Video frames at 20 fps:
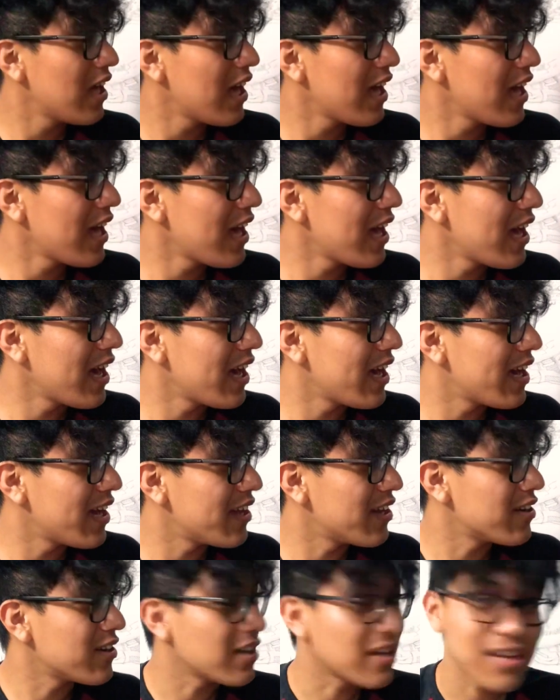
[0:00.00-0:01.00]

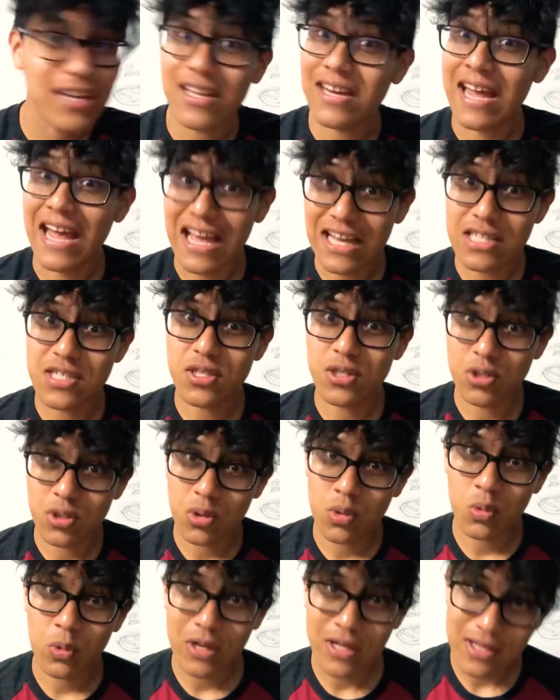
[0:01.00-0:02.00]
And it has to do
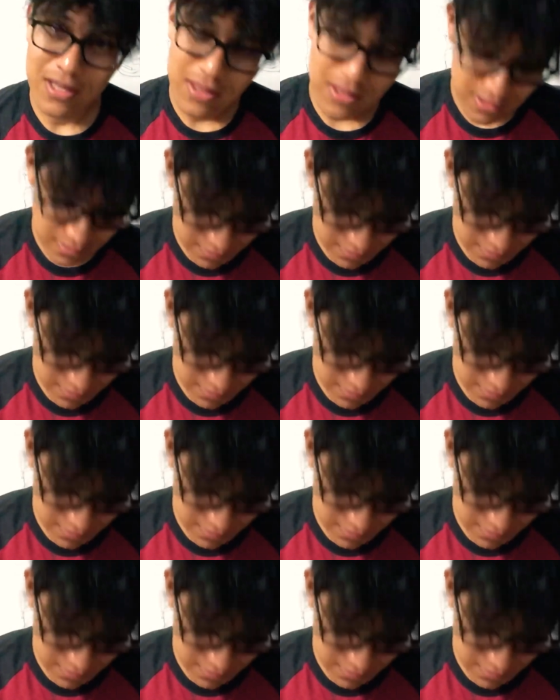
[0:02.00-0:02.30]
with,